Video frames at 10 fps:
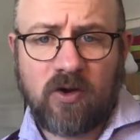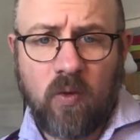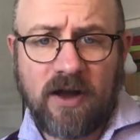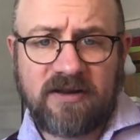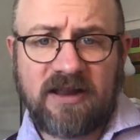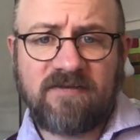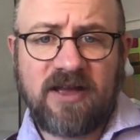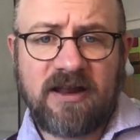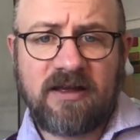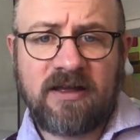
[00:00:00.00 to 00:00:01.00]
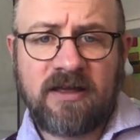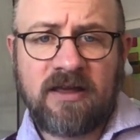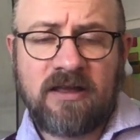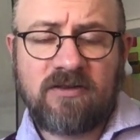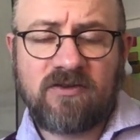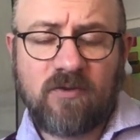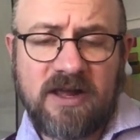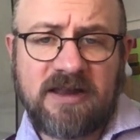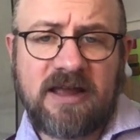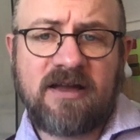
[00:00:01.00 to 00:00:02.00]
Quantitative data,
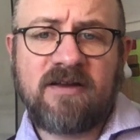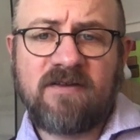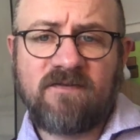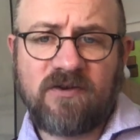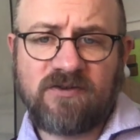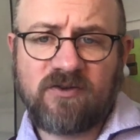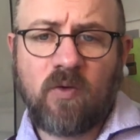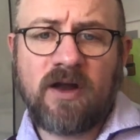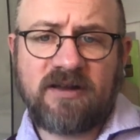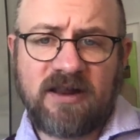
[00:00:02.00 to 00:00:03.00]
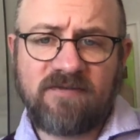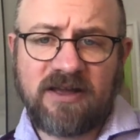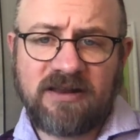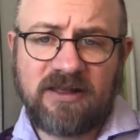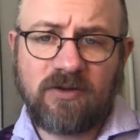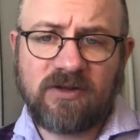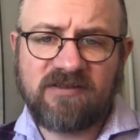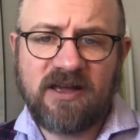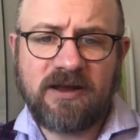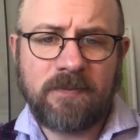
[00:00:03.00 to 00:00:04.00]
discrete data versus quantitative continuous
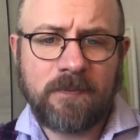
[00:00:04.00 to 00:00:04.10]
data.